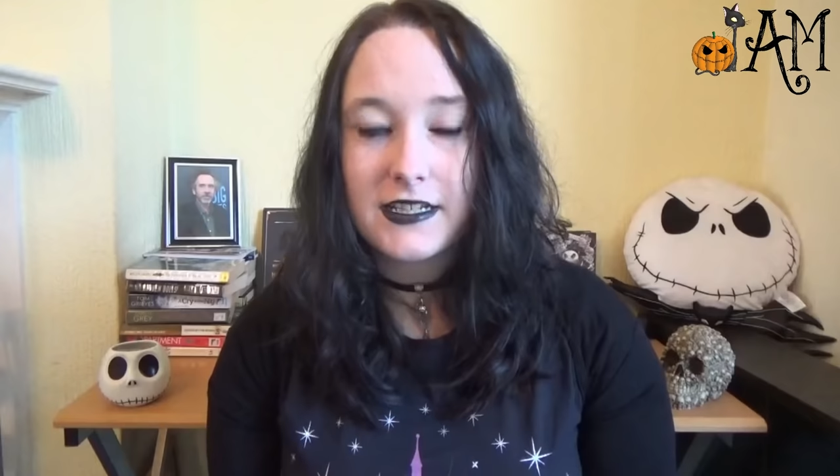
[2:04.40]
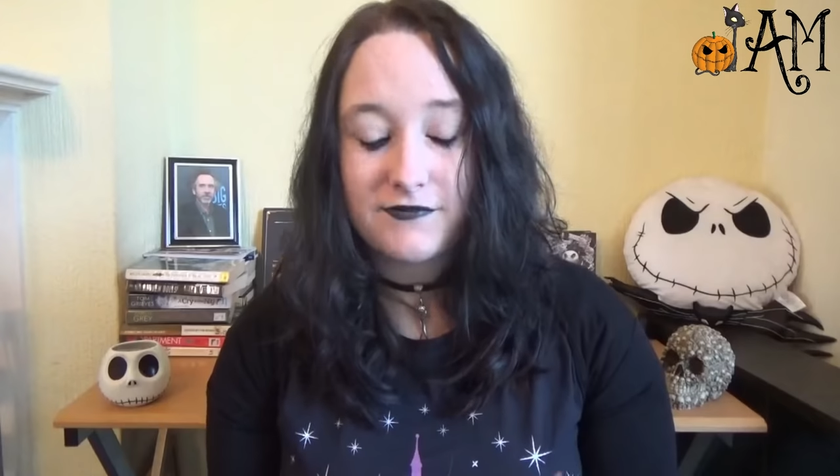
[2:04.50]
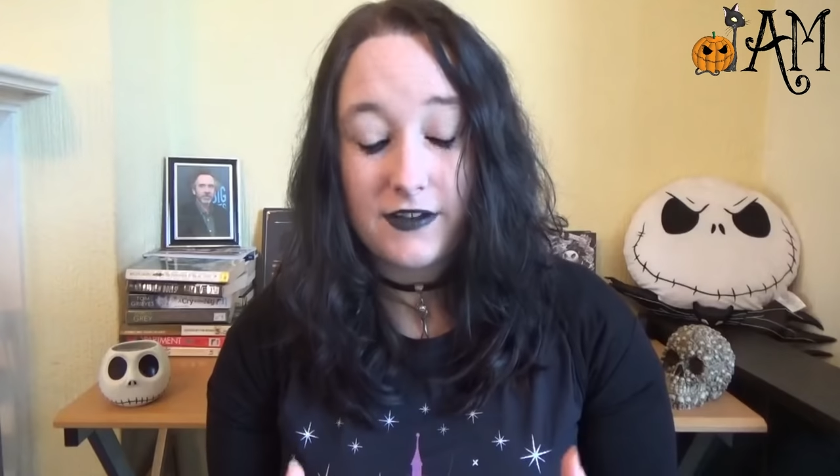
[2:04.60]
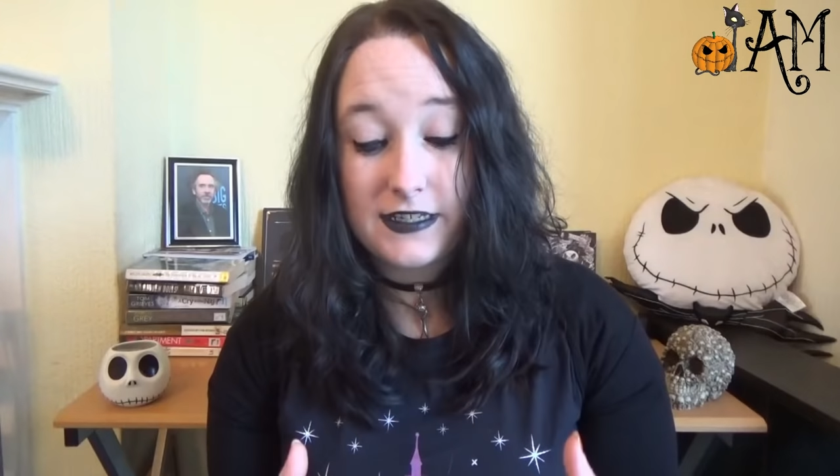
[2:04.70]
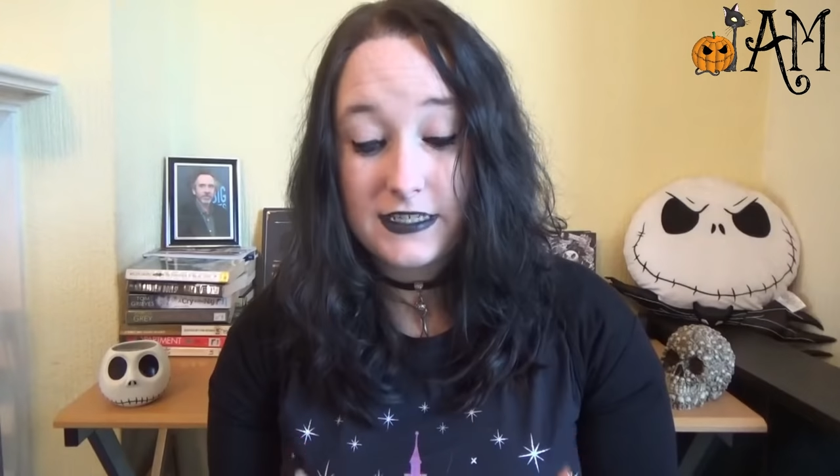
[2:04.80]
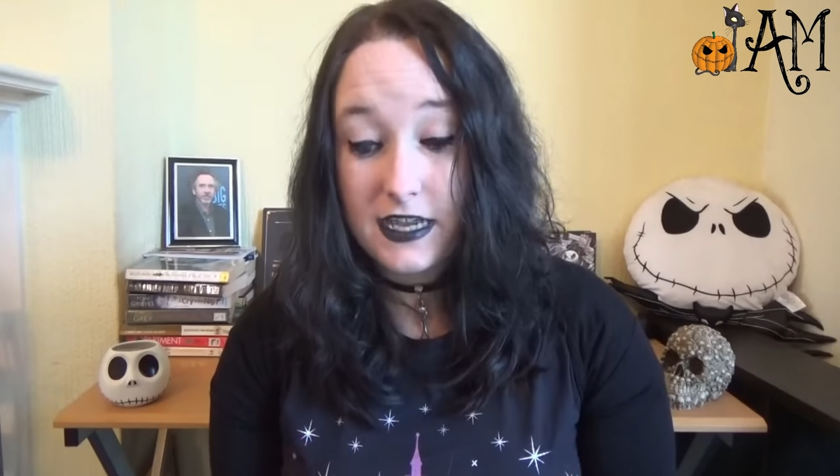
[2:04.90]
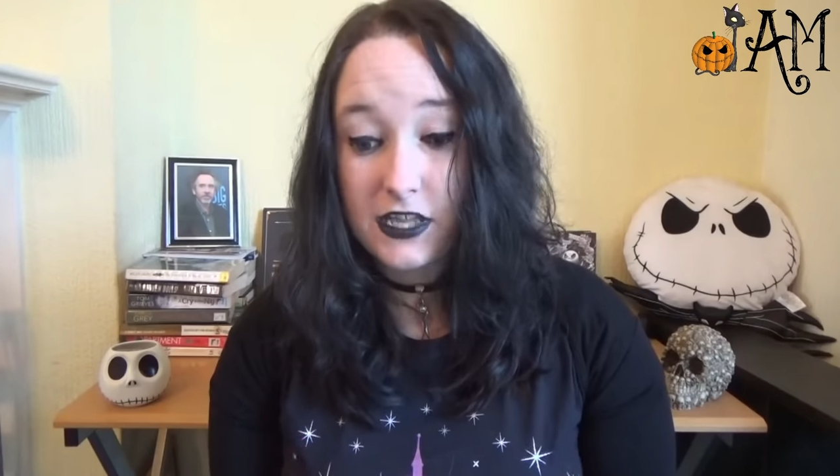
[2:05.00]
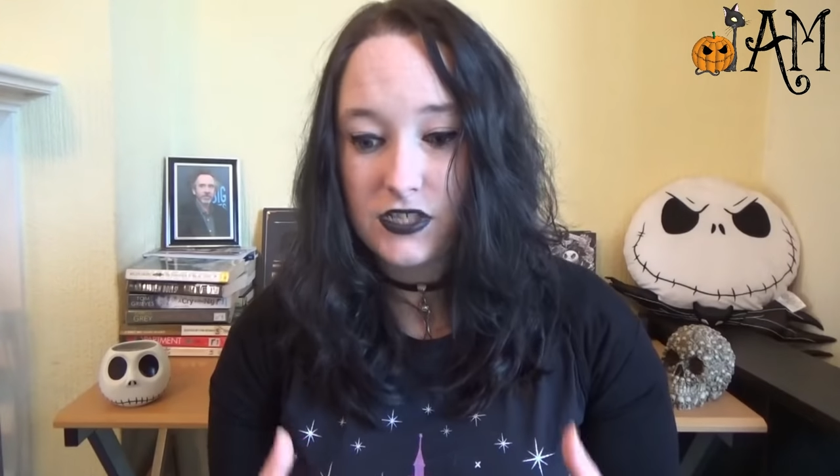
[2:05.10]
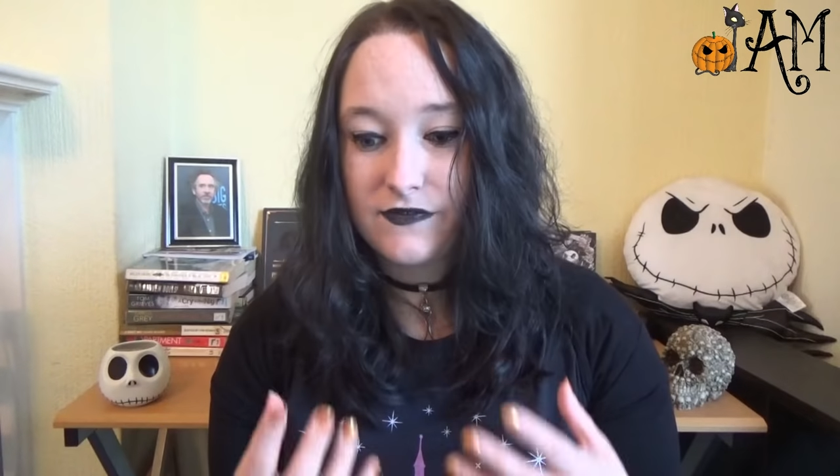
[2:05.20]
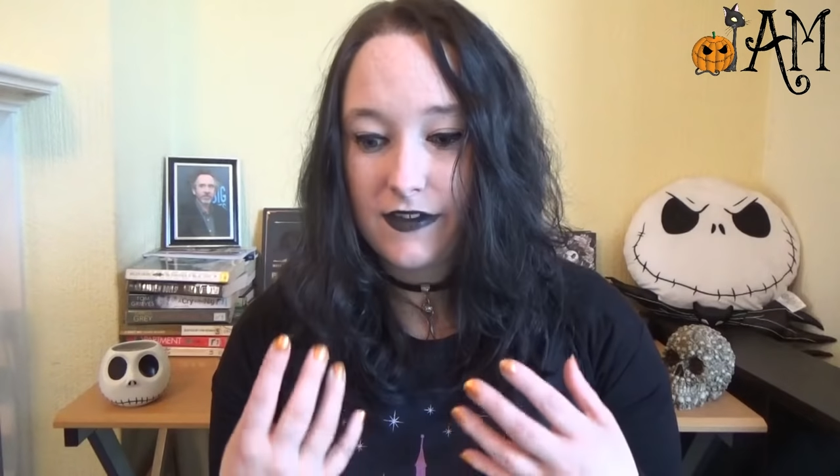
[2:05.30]
uh, very
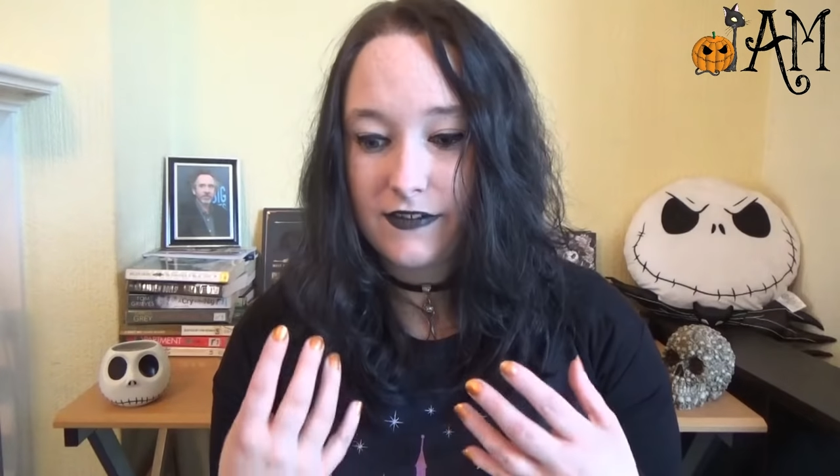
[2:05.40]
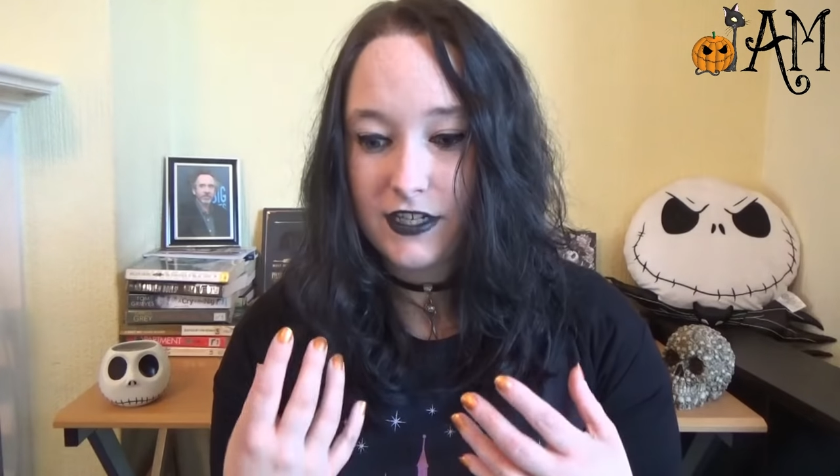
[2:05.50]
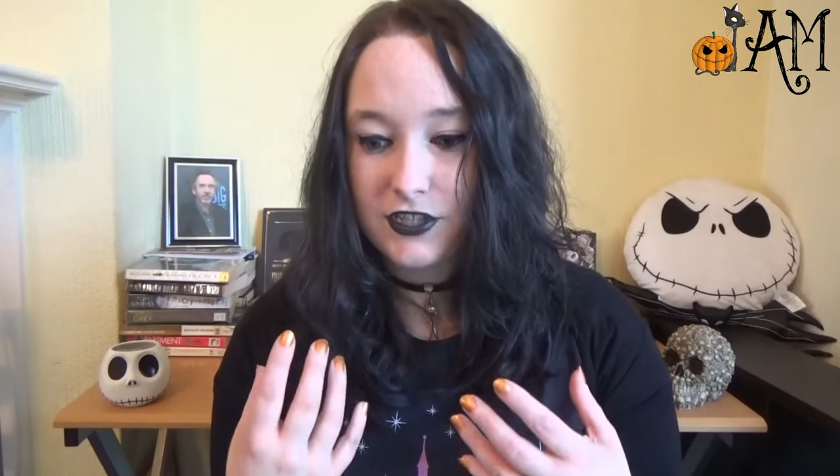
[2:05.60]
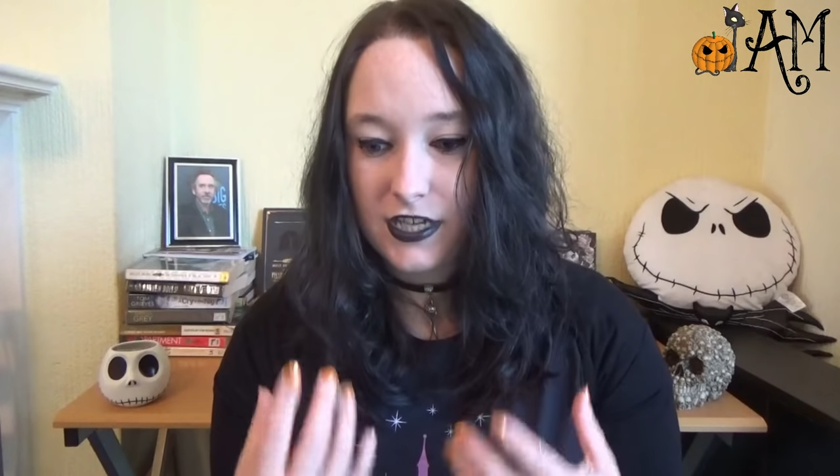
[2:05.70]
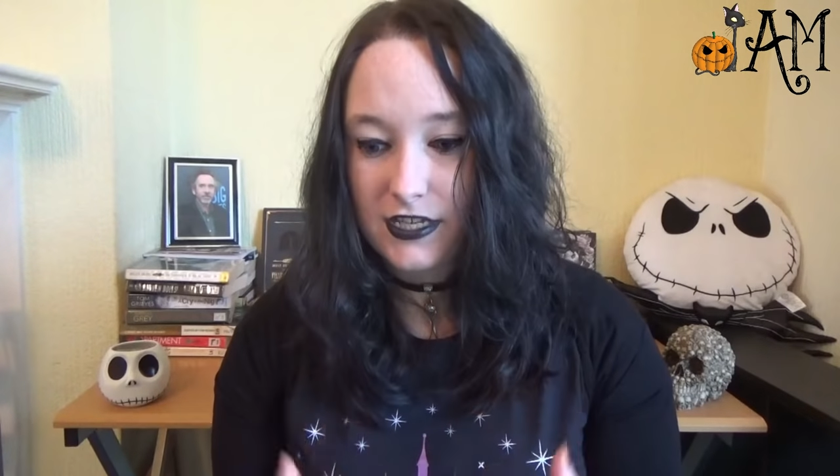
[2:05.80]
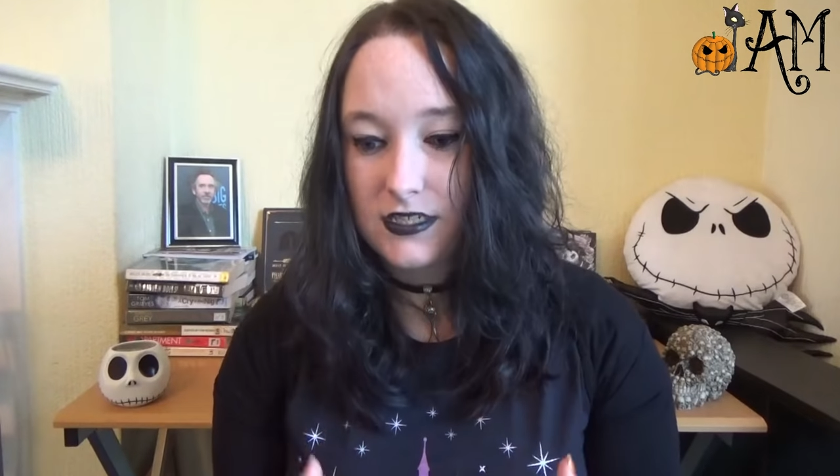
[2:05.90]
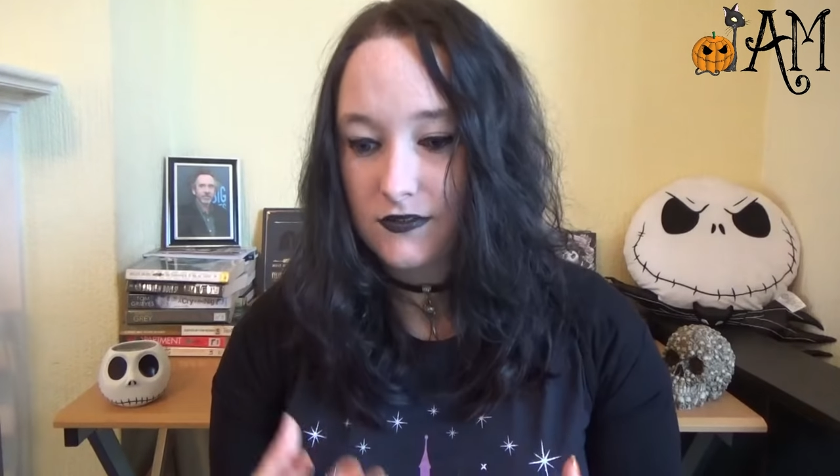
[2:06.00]
intelligent, very educated,